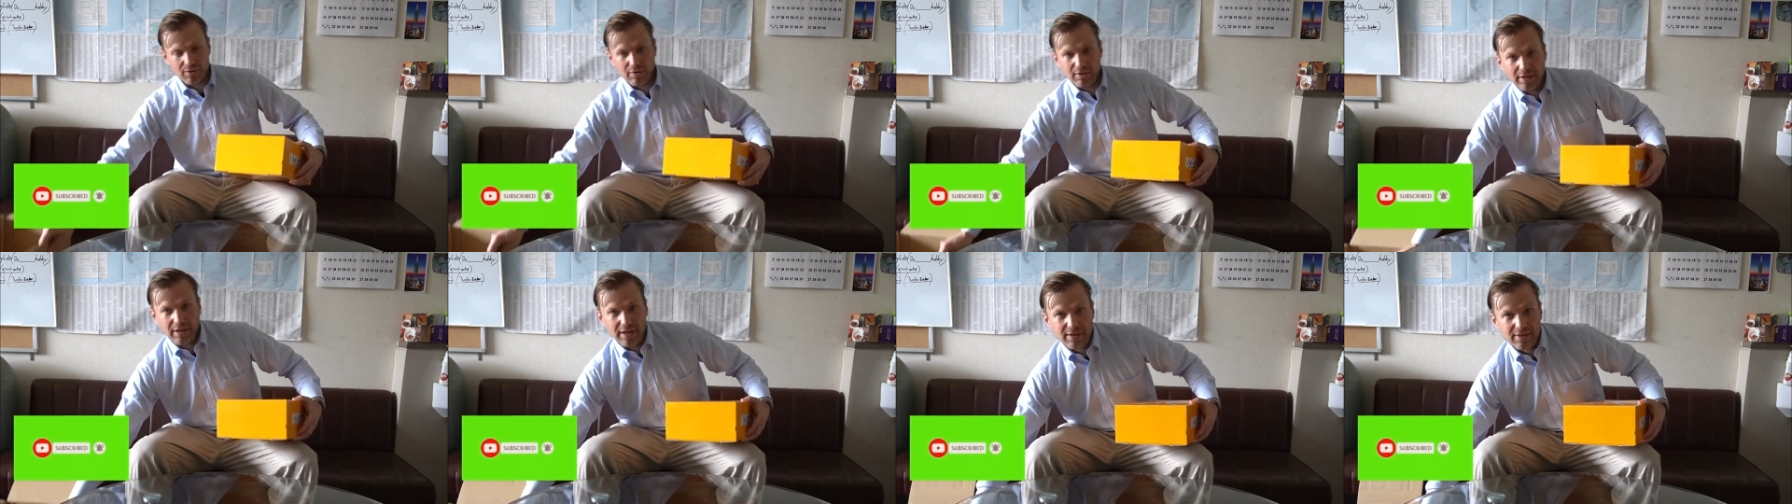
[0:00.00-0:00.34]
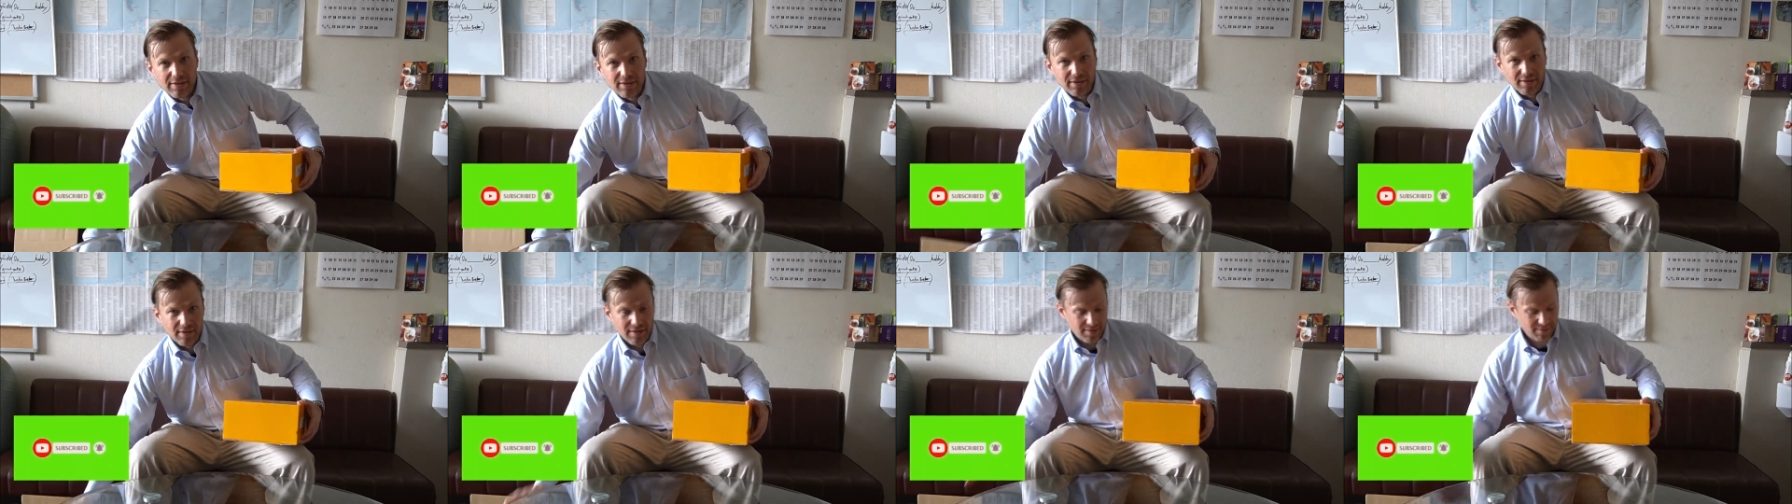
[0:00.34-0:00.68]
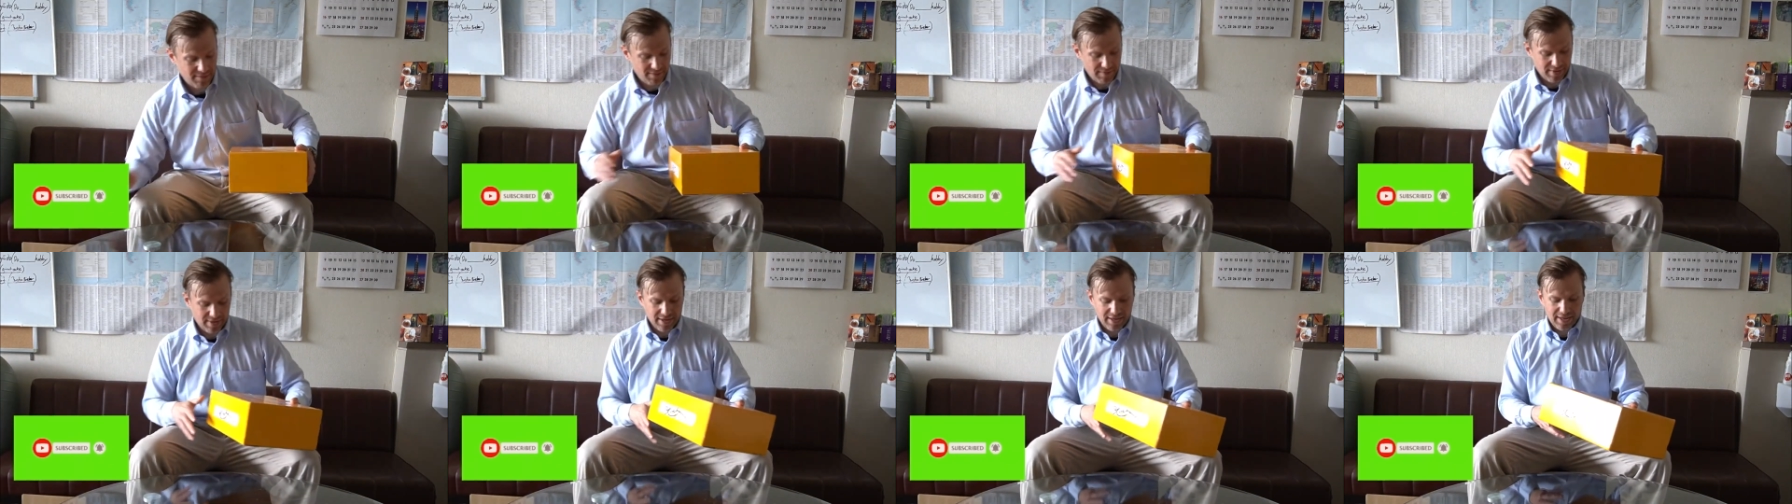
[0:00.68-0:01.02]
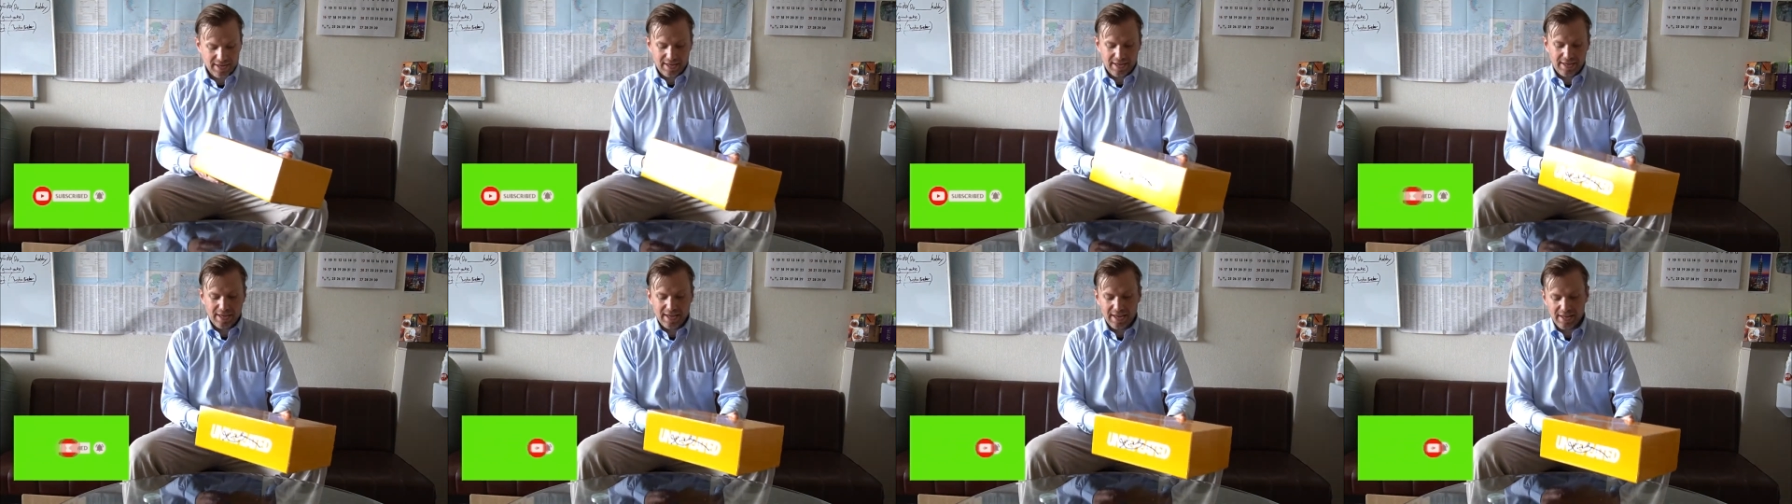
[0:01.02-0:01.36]
let's
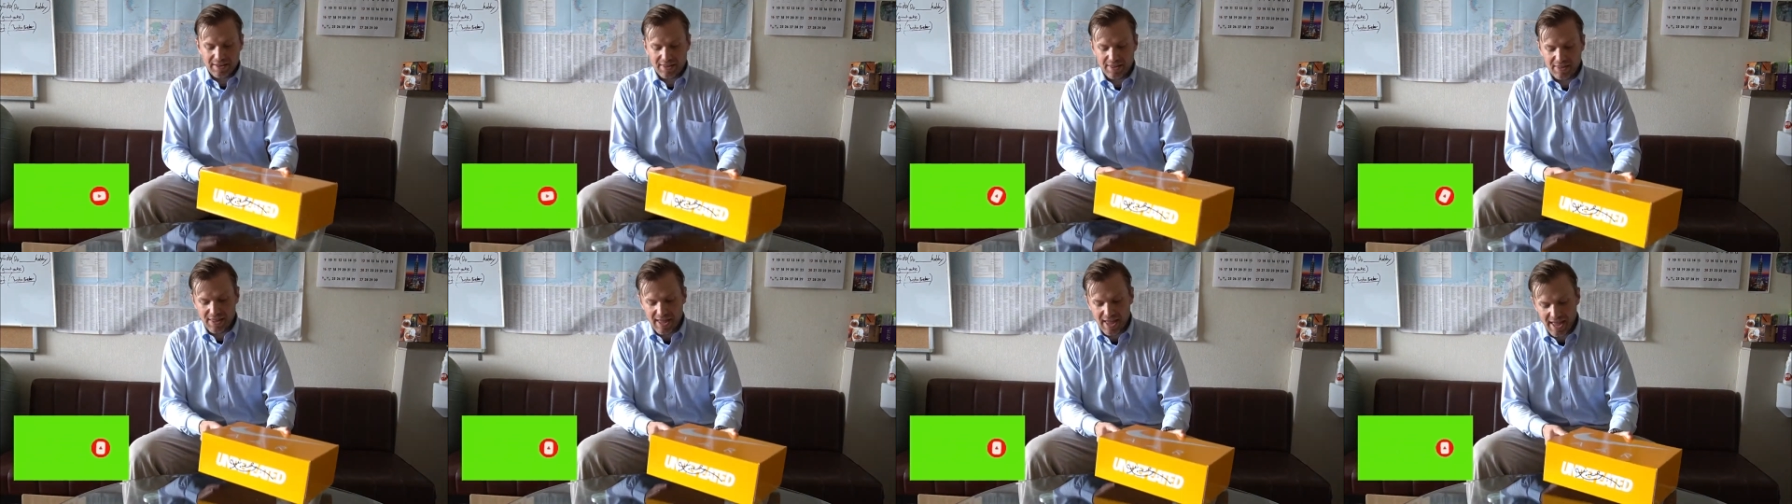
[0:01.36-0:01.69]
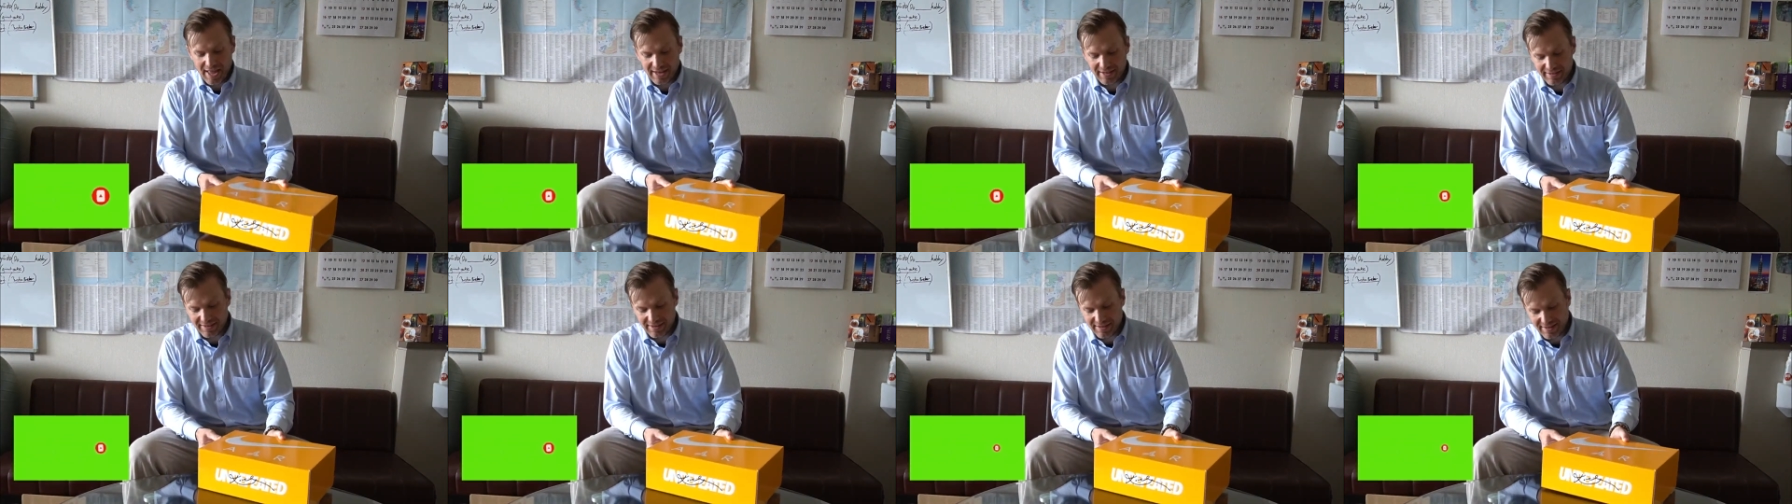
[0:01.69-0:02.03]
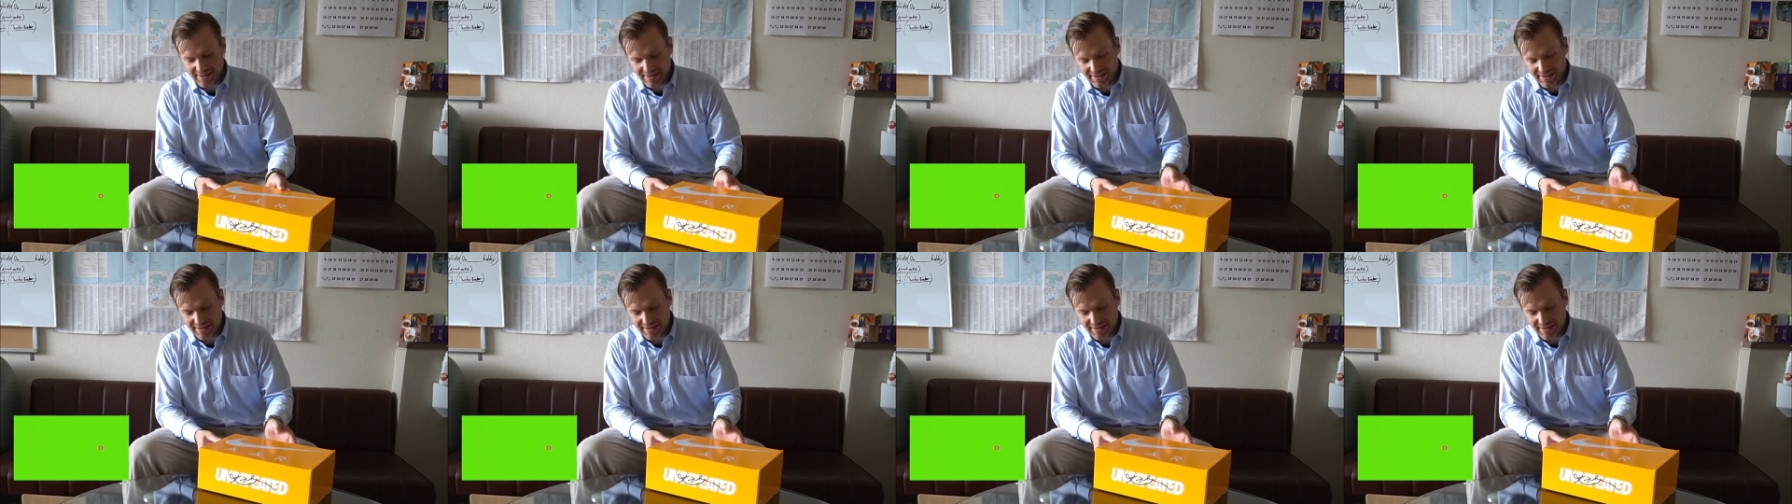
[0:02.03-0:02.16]
get that